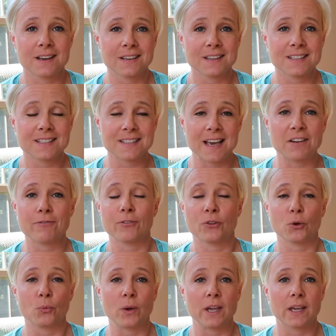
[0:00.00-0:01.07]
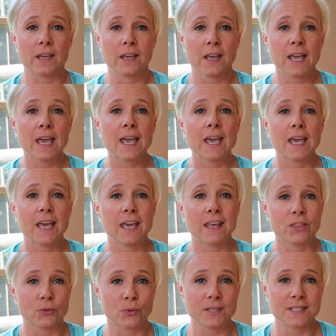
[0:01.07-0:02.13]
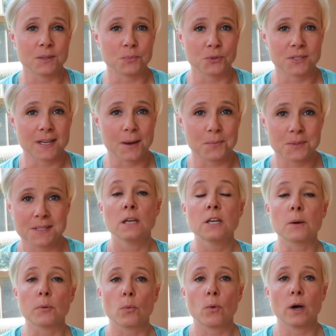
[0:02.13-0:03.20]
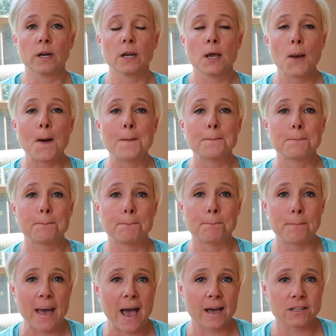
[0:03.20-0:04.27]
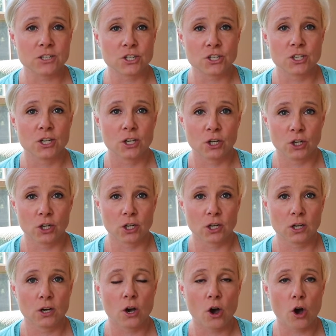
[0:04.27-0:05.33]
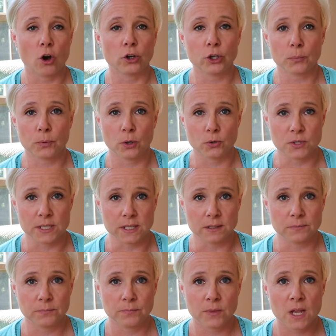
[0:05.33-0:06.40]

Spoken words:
set for the week in 3 simple steps. Number 1, batch cook all your protein.